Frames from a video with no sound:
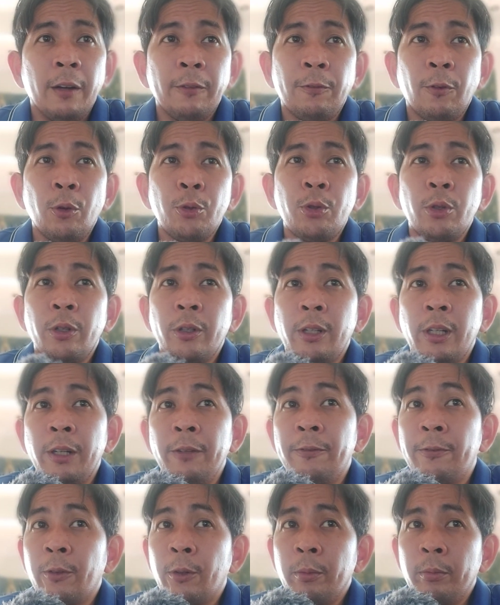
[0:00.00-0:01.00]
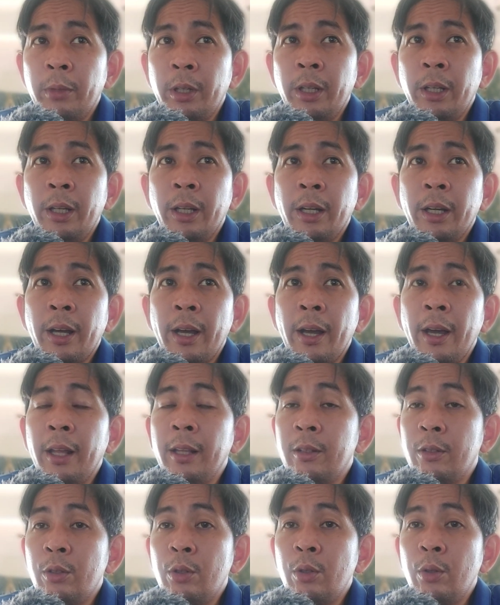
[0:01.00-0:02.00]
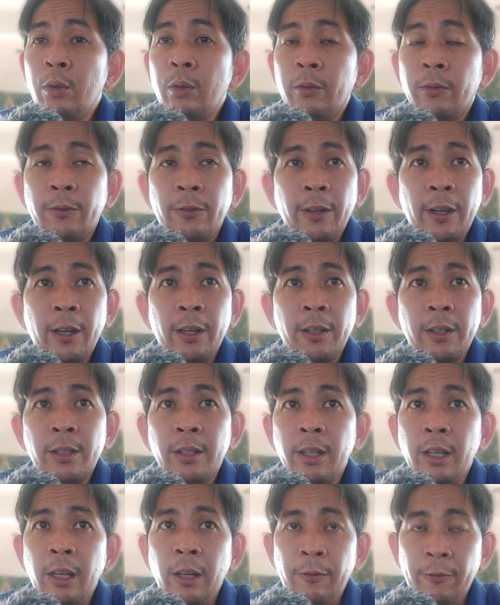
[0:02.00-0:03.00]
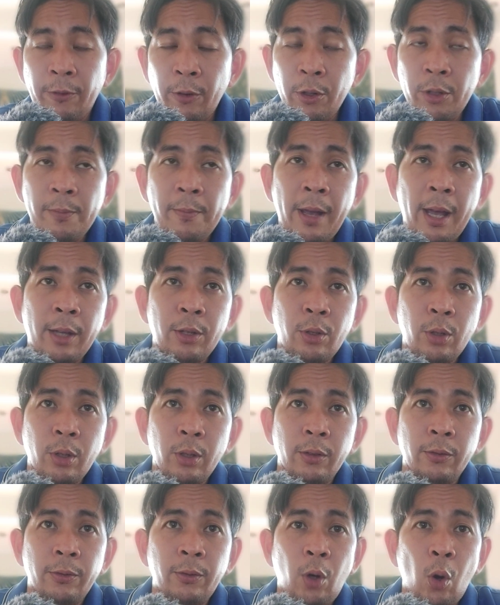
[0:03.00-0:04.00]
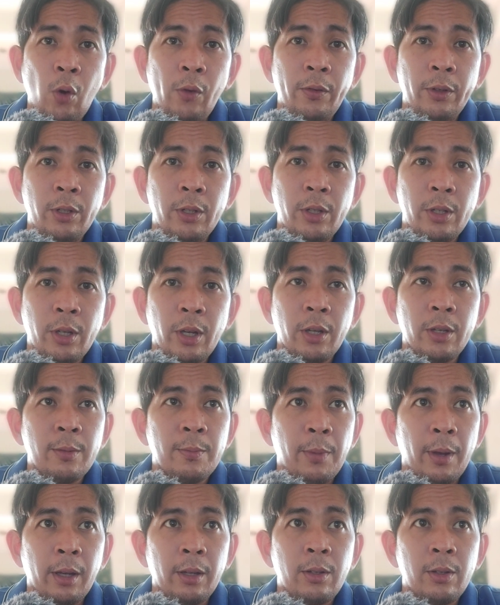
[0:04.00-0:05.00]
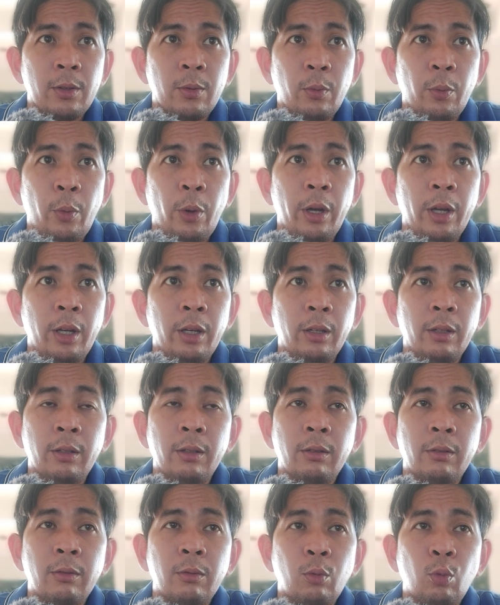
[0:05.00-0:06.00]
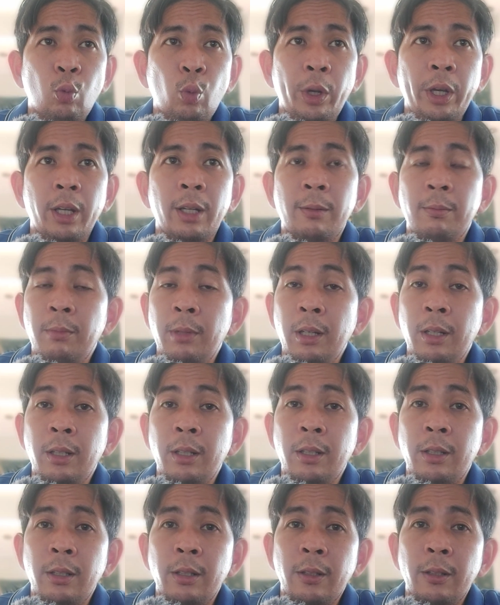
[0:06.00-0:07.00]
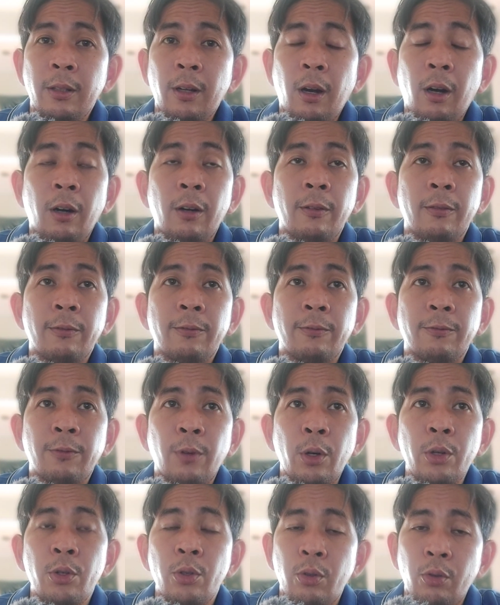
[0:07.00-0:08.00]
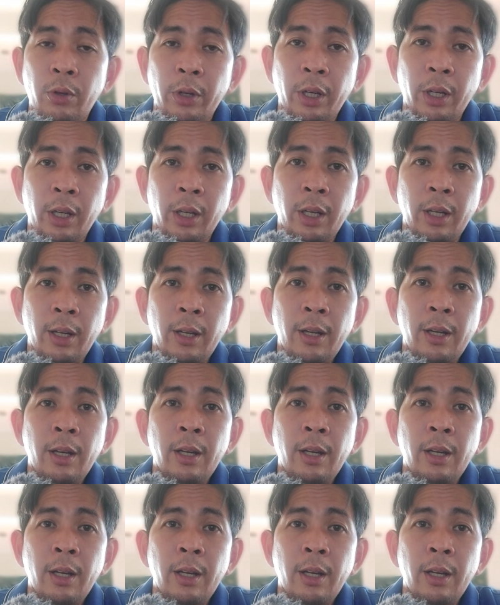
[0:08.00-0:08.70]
Unfortunately for me, I had to face the first batch of COVID suspects. When we admitted our first 3